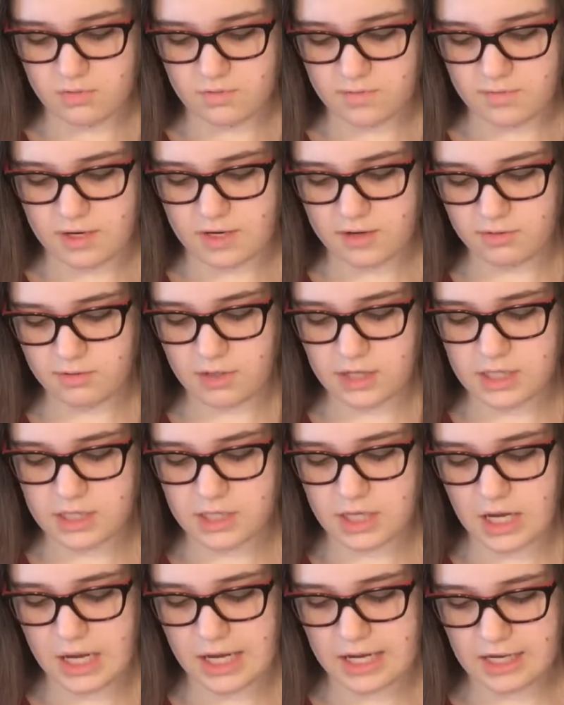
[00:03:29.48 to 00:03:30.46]
Very
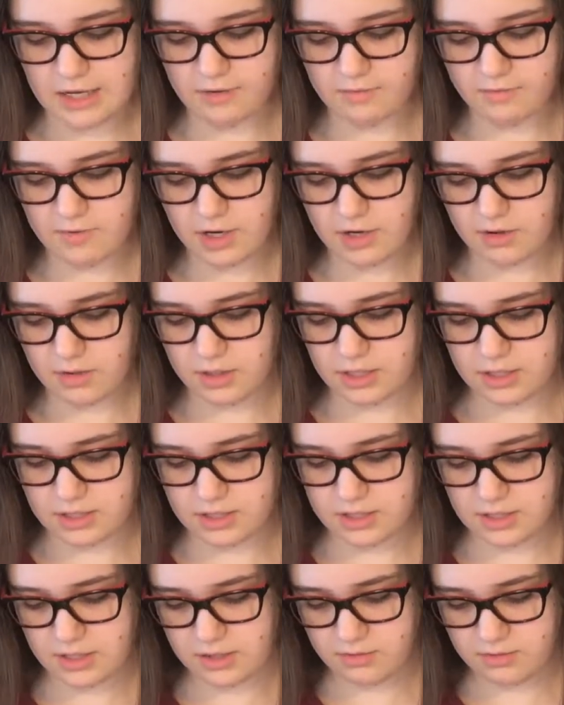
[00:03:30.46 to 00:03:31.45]
tight, very
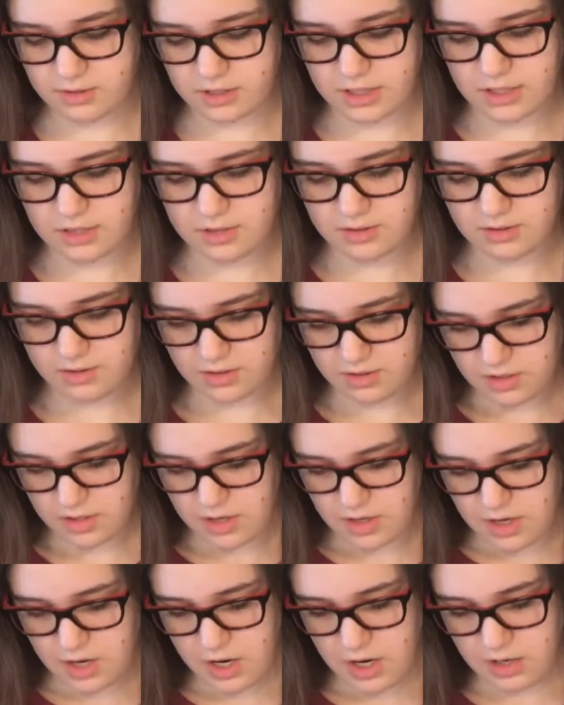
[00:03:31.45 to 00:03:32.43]
snugly.
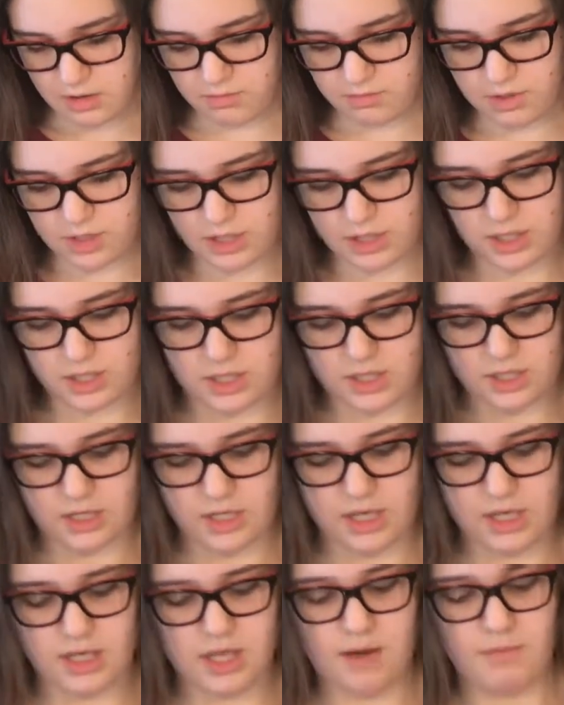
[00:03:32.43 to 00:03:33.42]
I really didn't
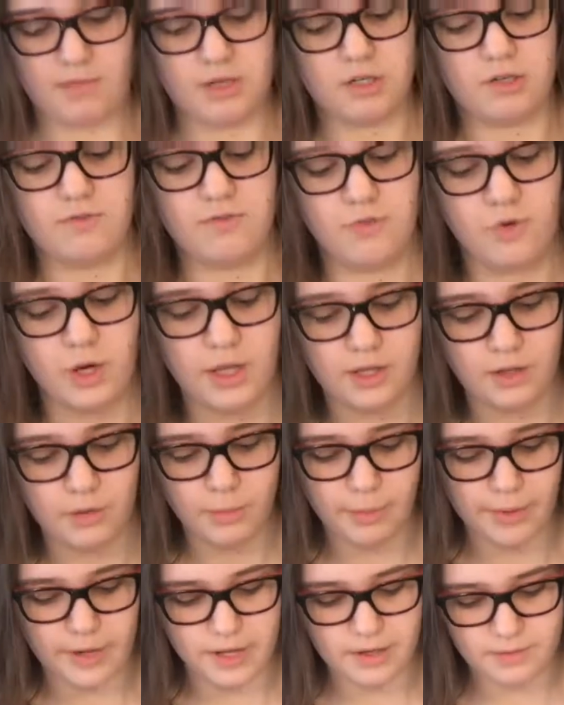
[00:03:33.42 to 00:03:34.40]
need that much foil,
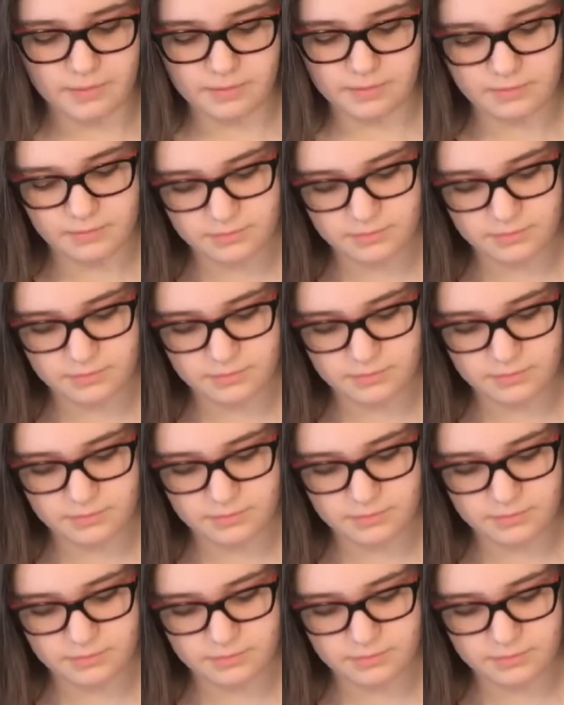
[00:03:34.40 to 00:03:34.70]
but